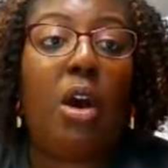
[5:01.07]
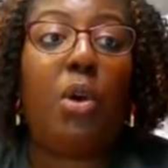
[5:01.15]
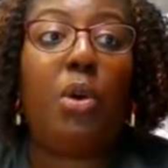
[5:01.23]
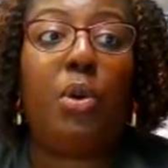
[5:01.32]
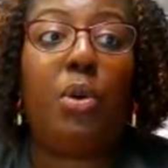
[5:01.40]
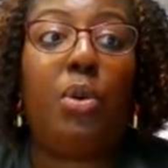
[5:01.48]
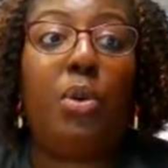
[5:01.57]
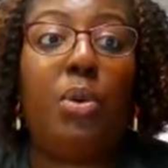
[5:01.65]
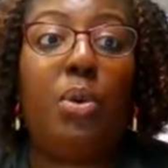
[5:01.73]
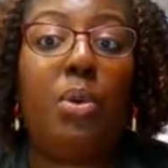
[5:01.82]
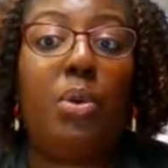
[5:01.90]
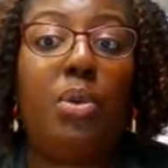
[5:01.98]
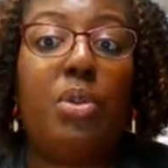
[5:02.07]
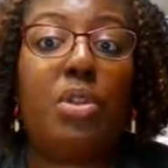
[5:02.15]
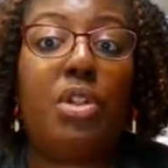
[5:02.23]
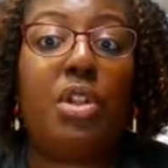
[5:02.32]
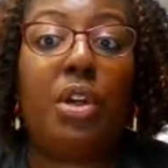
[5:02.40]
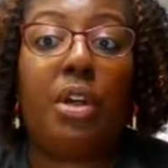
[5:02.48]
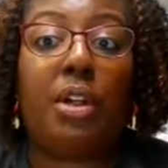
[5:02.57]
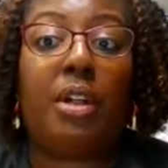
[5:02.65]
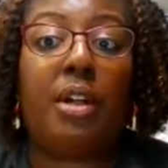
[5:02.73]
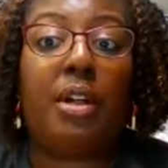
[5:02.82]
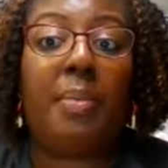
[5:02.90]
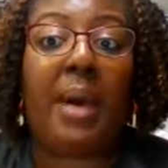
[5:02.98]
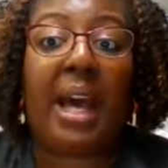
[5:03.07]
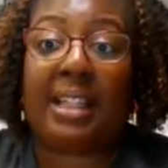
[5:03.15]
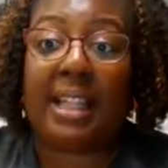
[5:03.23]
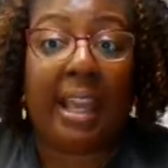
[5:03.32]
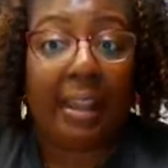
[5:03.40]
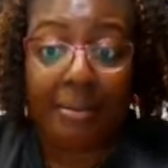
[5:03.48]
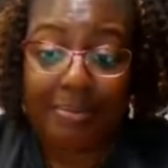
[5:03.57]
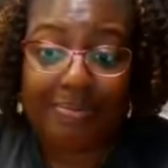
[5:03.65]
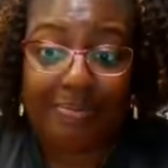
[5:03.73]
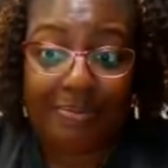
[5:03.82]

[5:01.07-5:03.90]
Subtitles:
who took ballet,